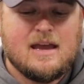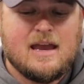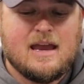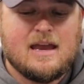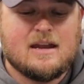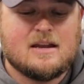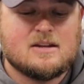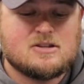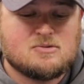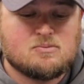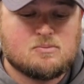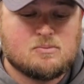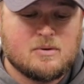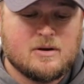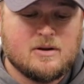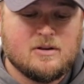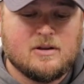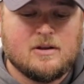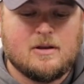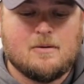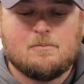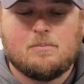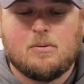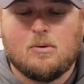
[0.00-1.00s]
And it's
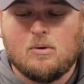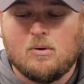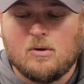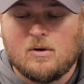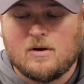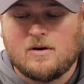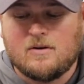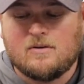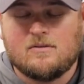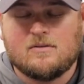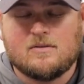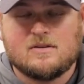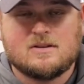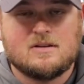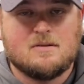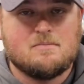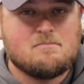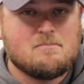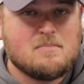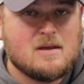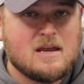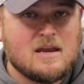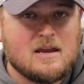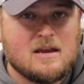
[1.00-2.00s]
really important to
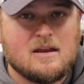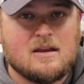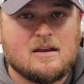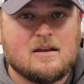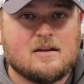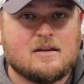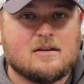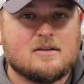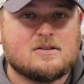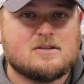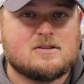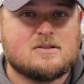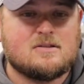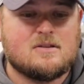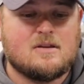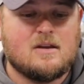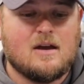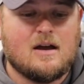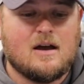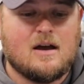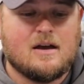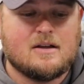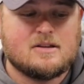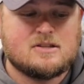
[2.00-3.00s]
me
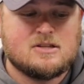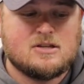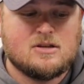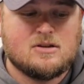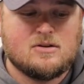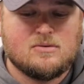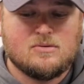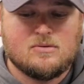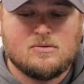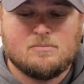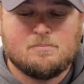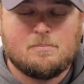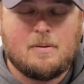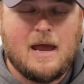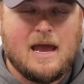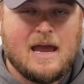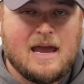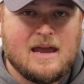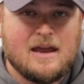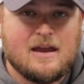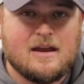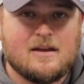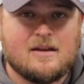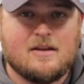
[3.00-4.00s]
uh, to
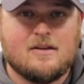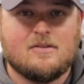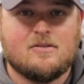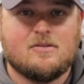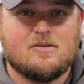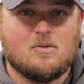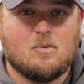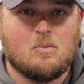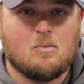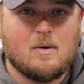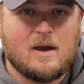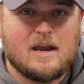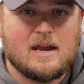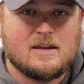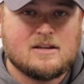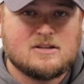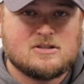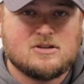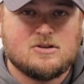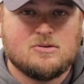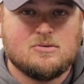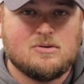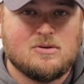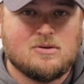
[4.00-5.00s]
peg the weight
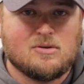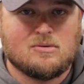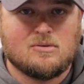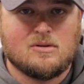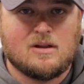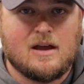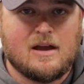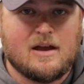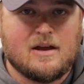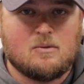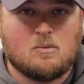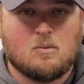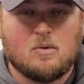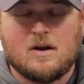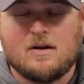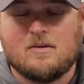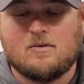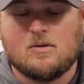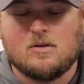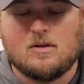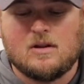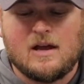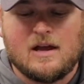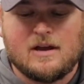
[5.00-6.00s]
to your line,
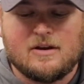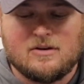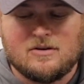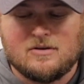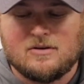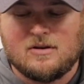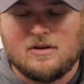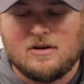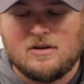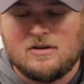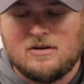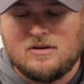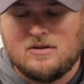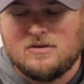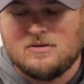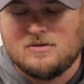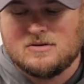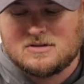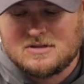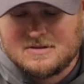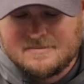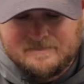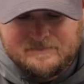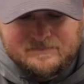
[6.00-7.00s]
whatever line you're going to
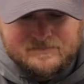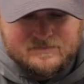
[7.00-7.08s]
use.